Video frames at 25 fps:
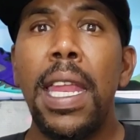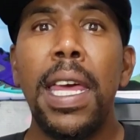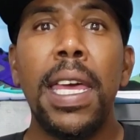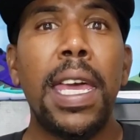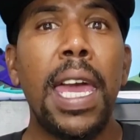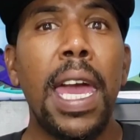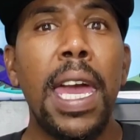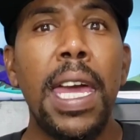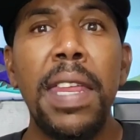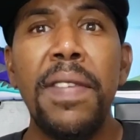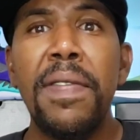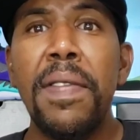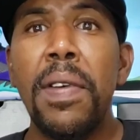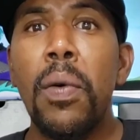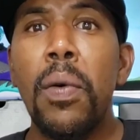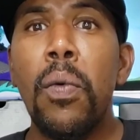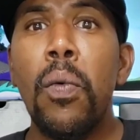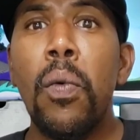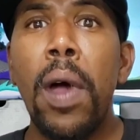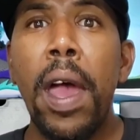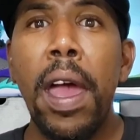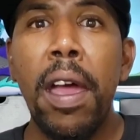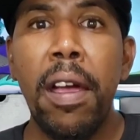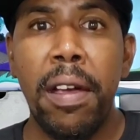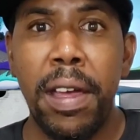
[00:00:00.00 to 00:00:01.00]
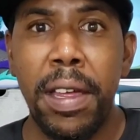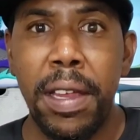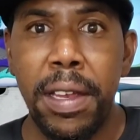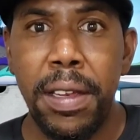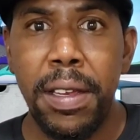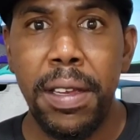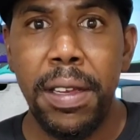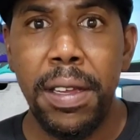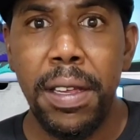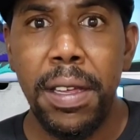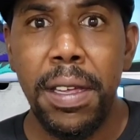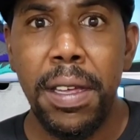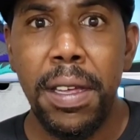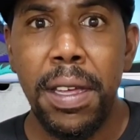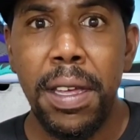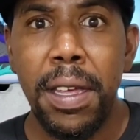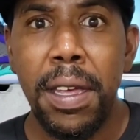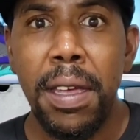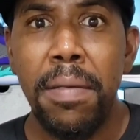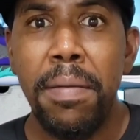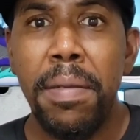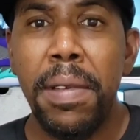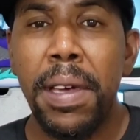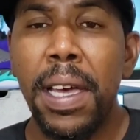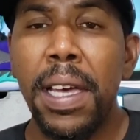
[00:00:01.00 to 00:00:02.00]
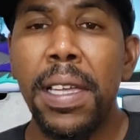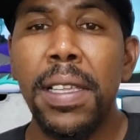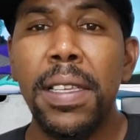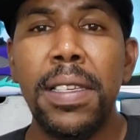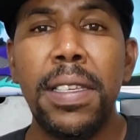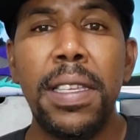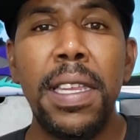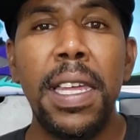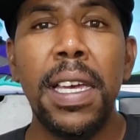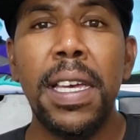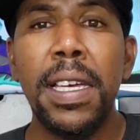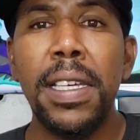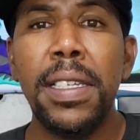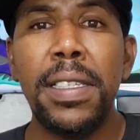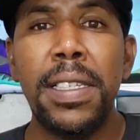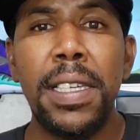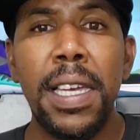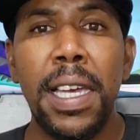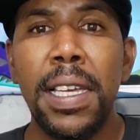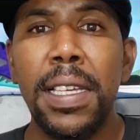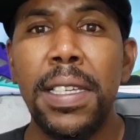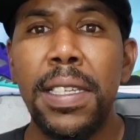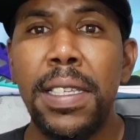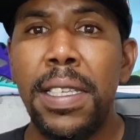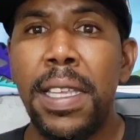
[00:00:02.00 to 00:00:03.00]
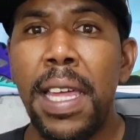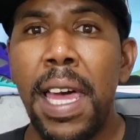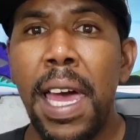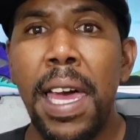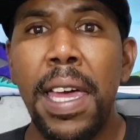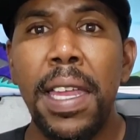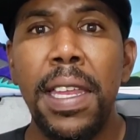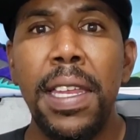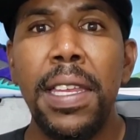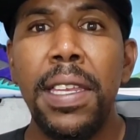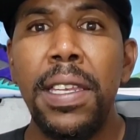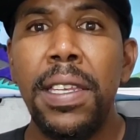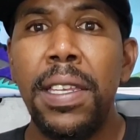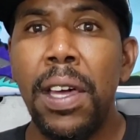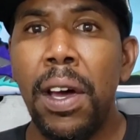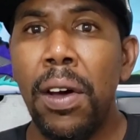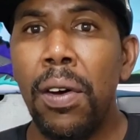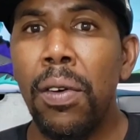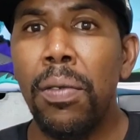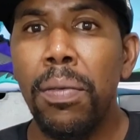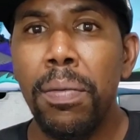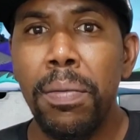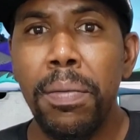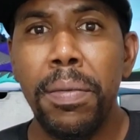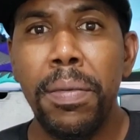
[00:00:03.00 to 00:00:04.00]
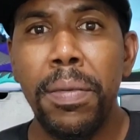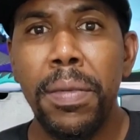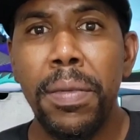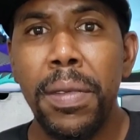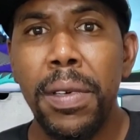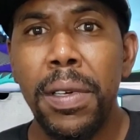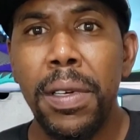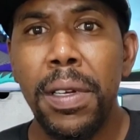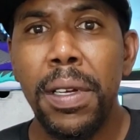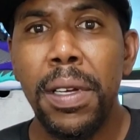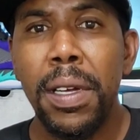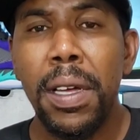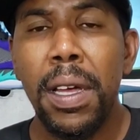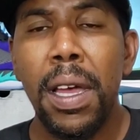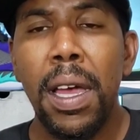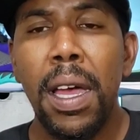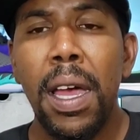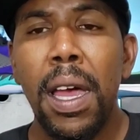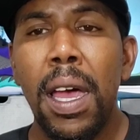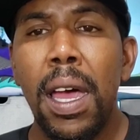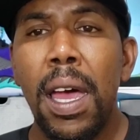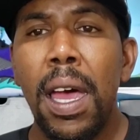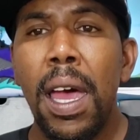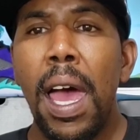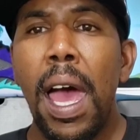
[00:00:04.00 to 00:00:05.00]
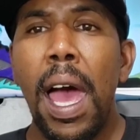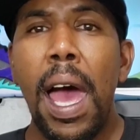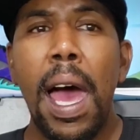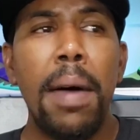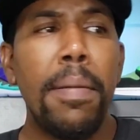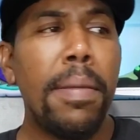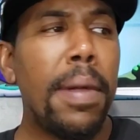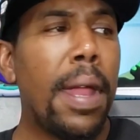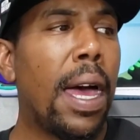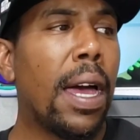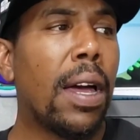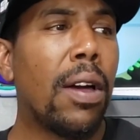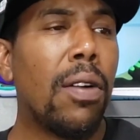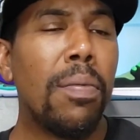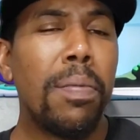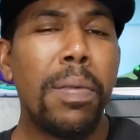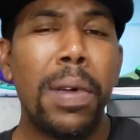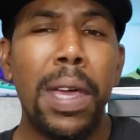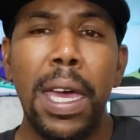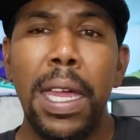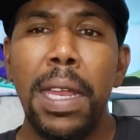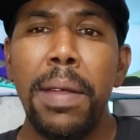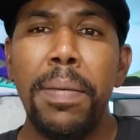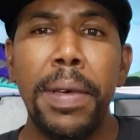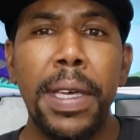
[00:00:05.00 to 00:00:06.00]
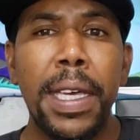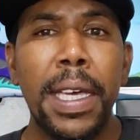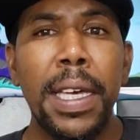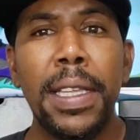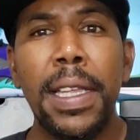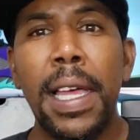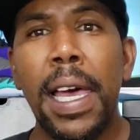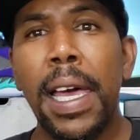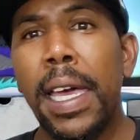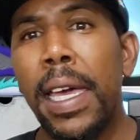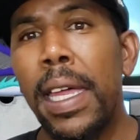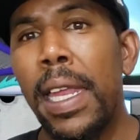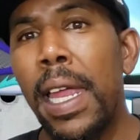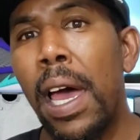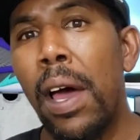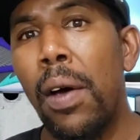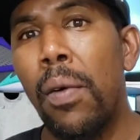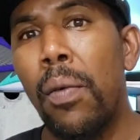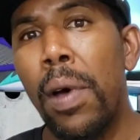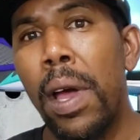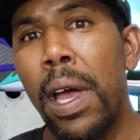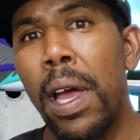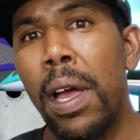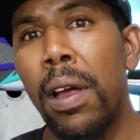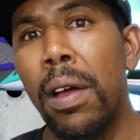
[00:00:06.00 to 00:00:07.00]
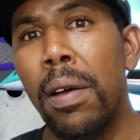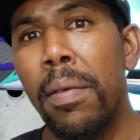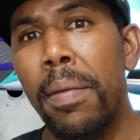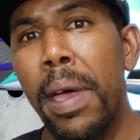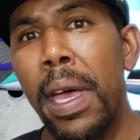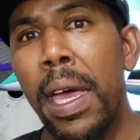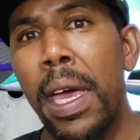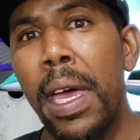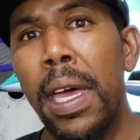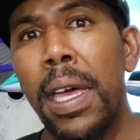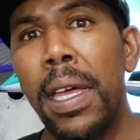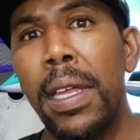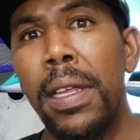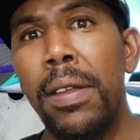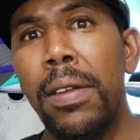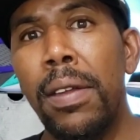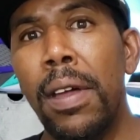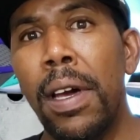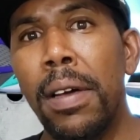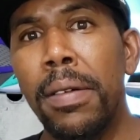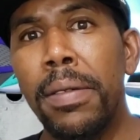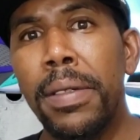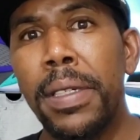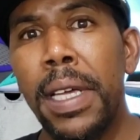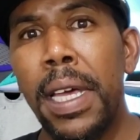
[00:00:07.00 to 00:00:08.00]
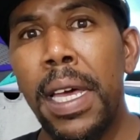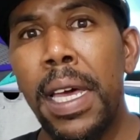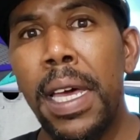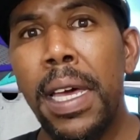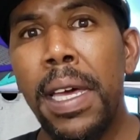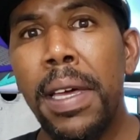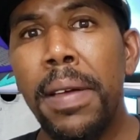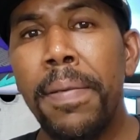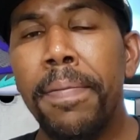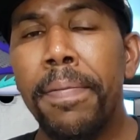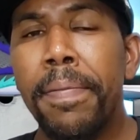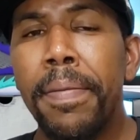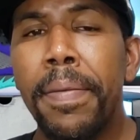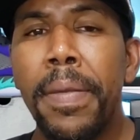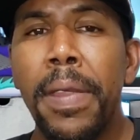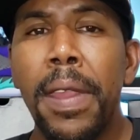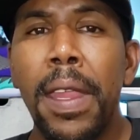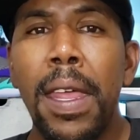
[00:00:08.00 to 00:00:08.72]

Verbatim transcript: and they can't even wear it because the sneaker is just that dope. I'm not going to get it because I cannot wear them, and you know what I'm saying?